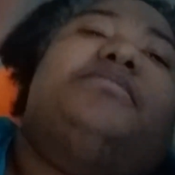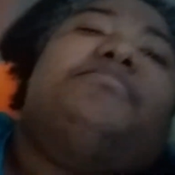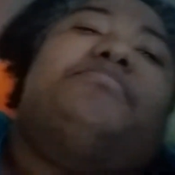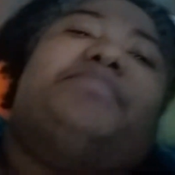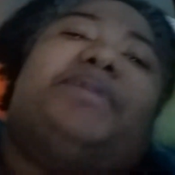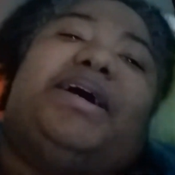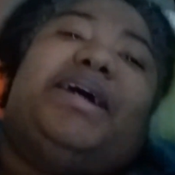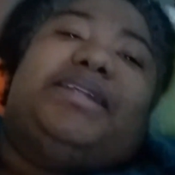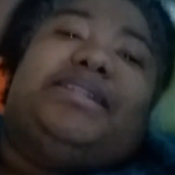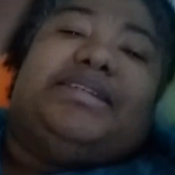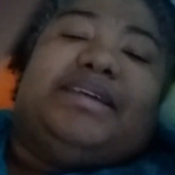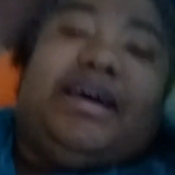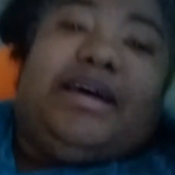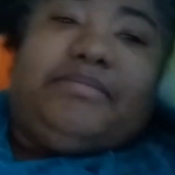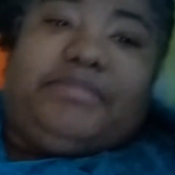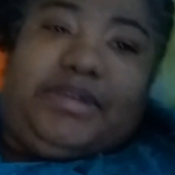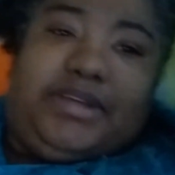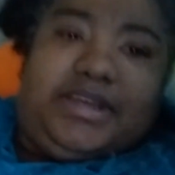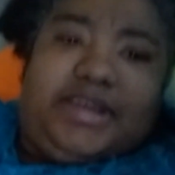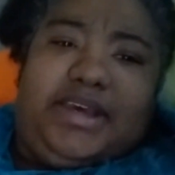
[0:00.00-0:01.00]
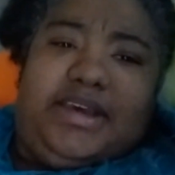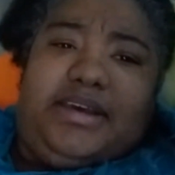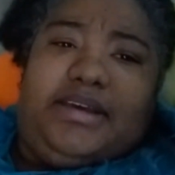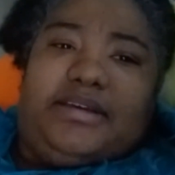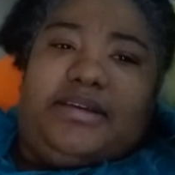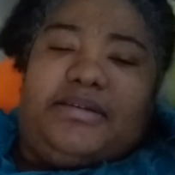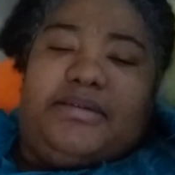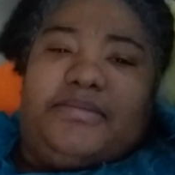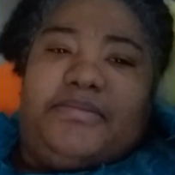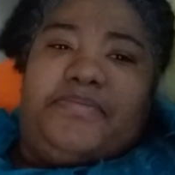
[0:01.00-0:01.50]
by Tom
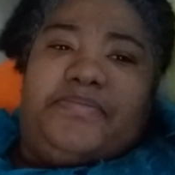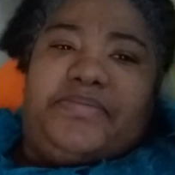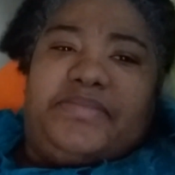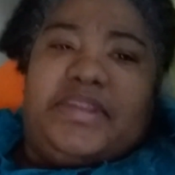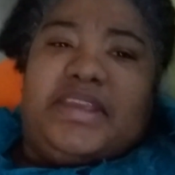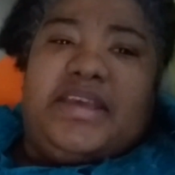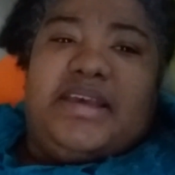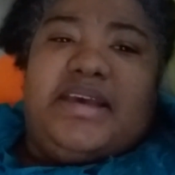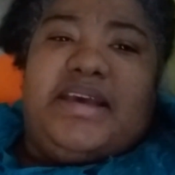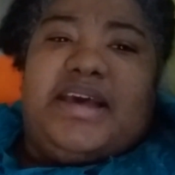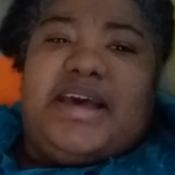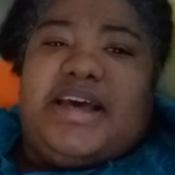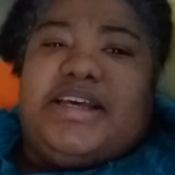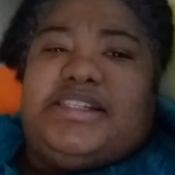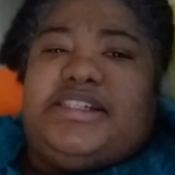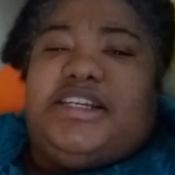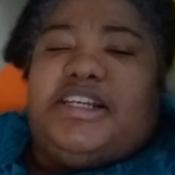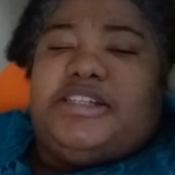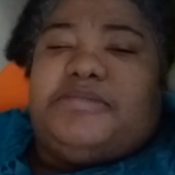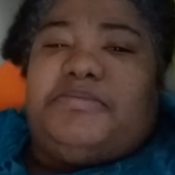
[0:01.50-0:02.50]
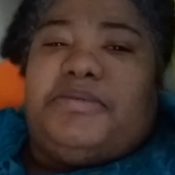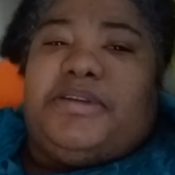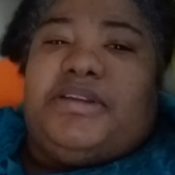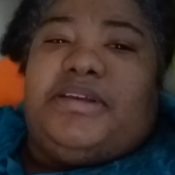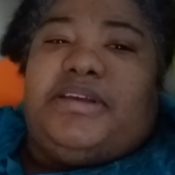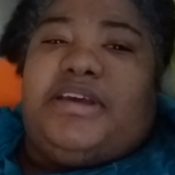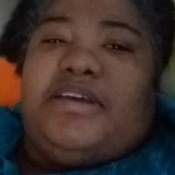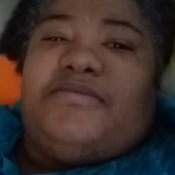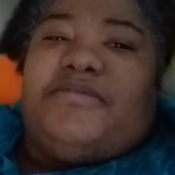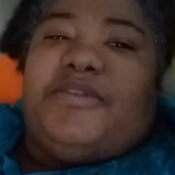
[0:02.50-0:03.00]
King, has just been,
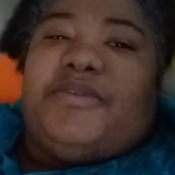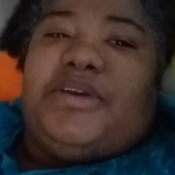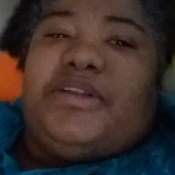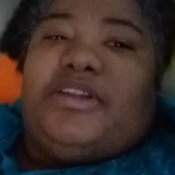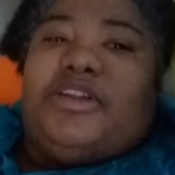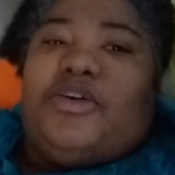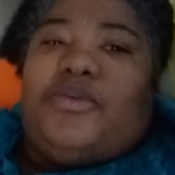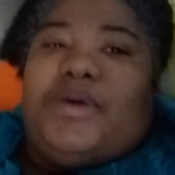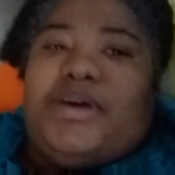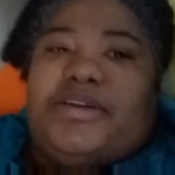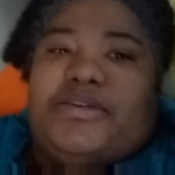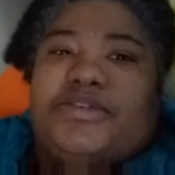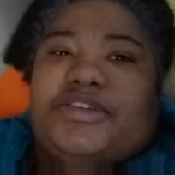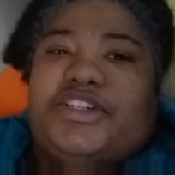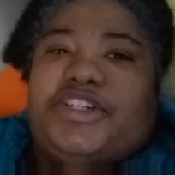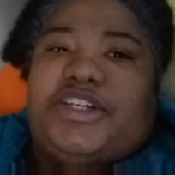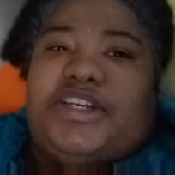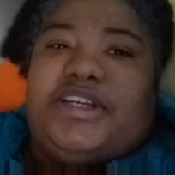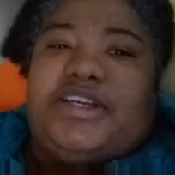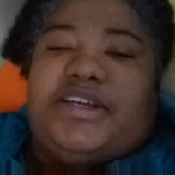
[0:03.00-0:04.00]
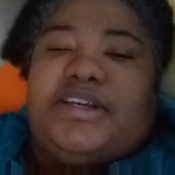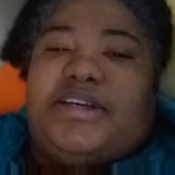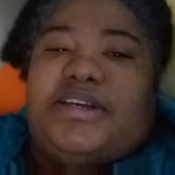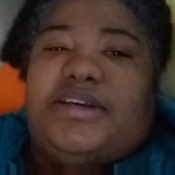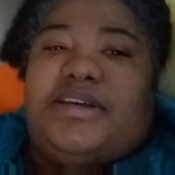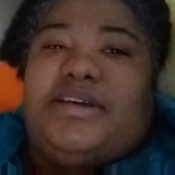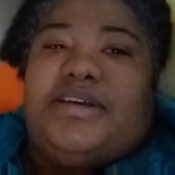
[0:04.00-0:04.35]
again, very low energy,